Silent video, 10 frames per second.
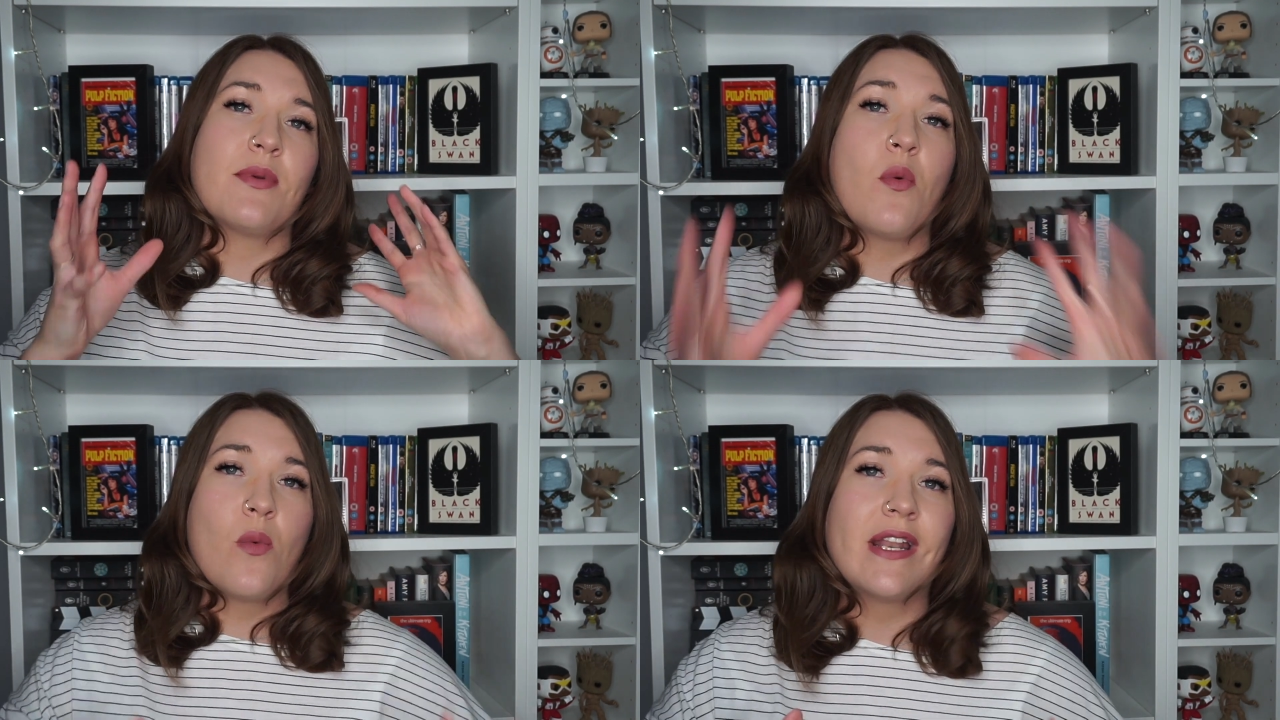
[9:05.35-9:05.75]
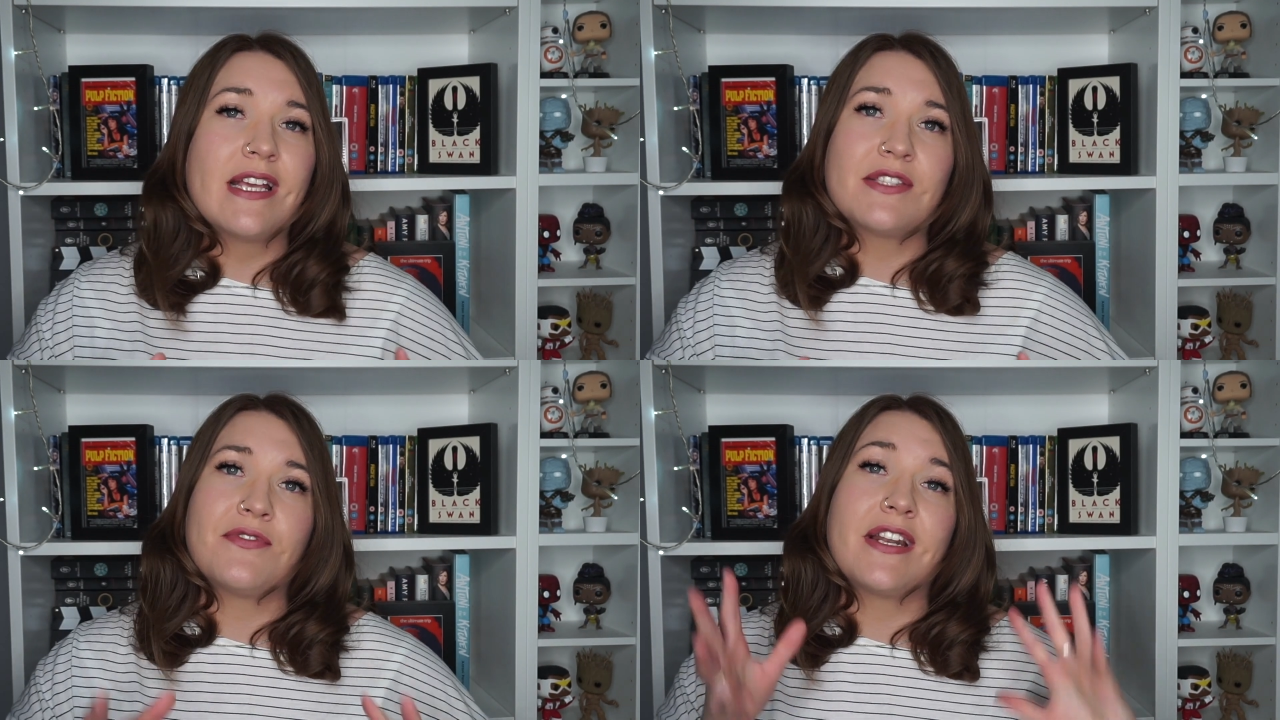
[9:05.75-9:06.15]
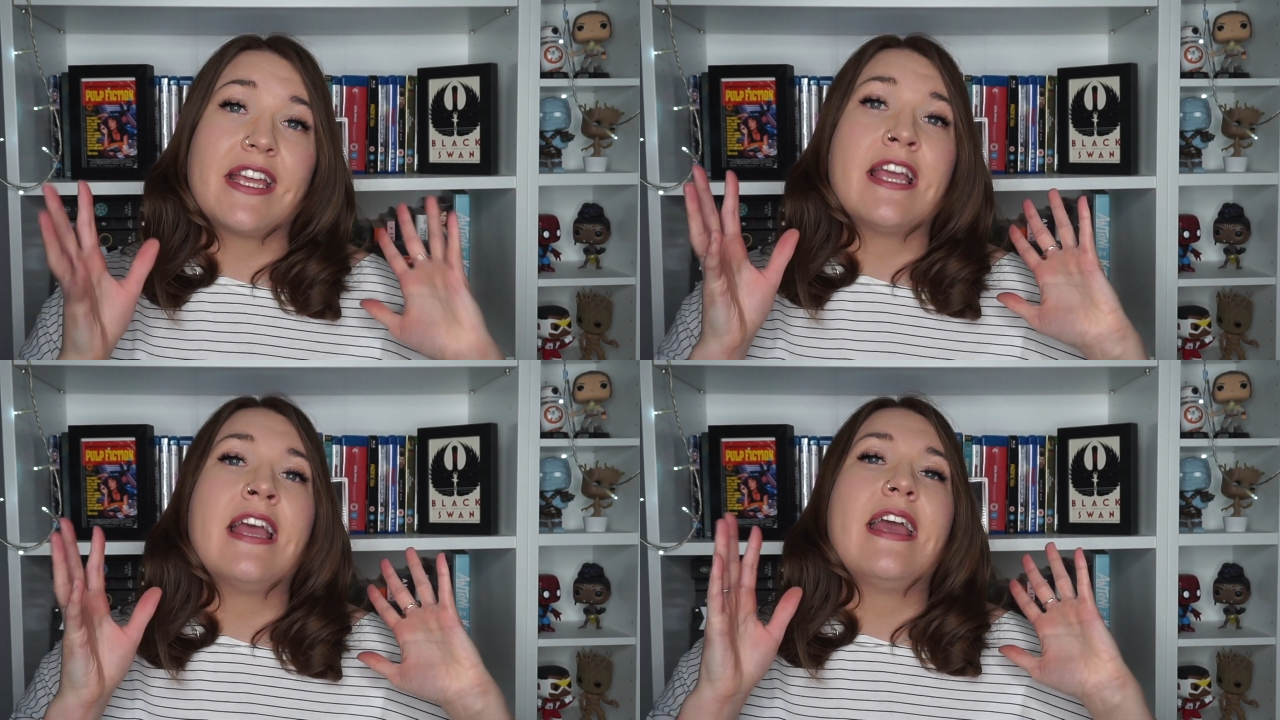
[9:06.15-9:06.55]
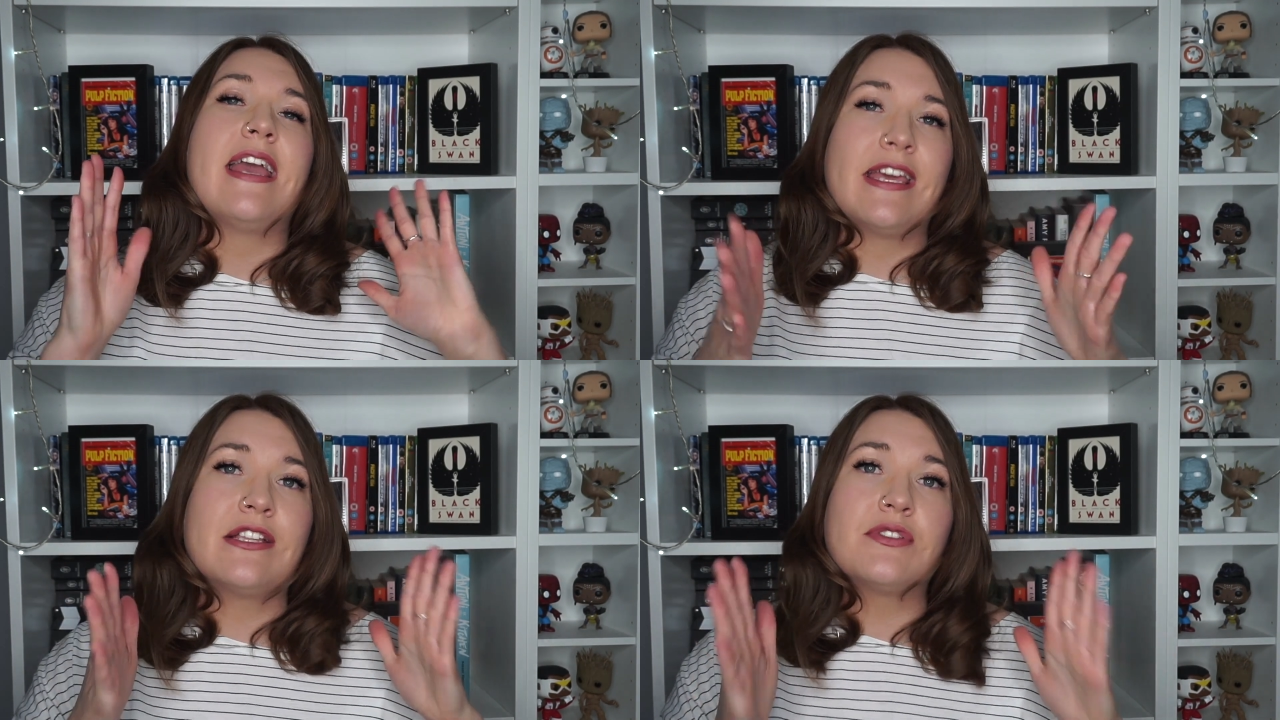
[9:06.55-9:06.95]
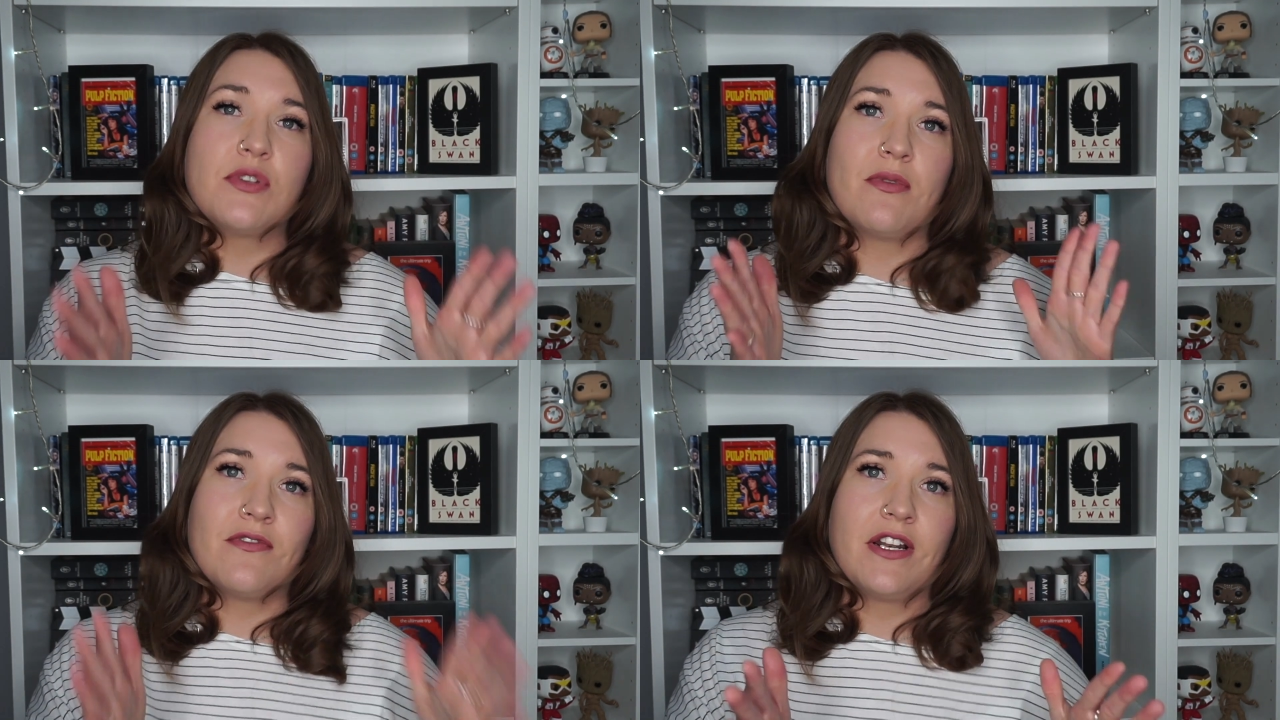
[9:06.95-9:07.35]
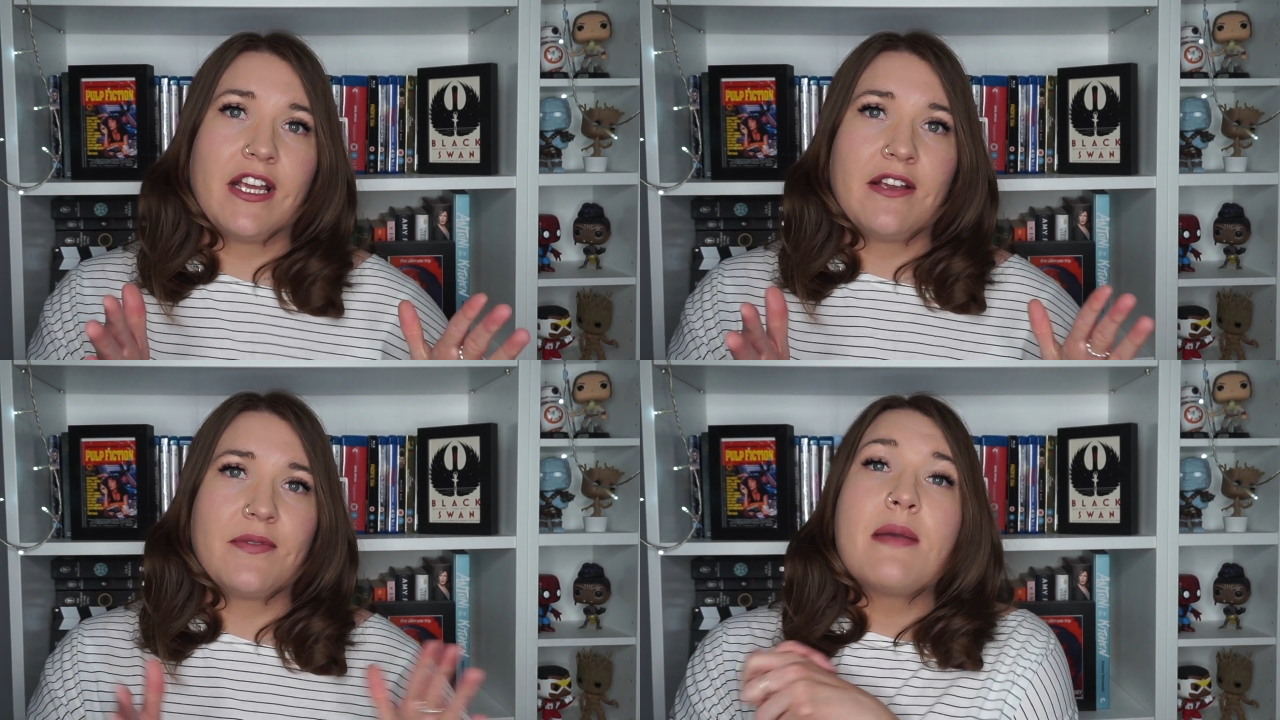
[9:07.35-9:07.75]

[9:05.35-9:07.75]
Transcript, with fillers: but when it is funny, it is super funny.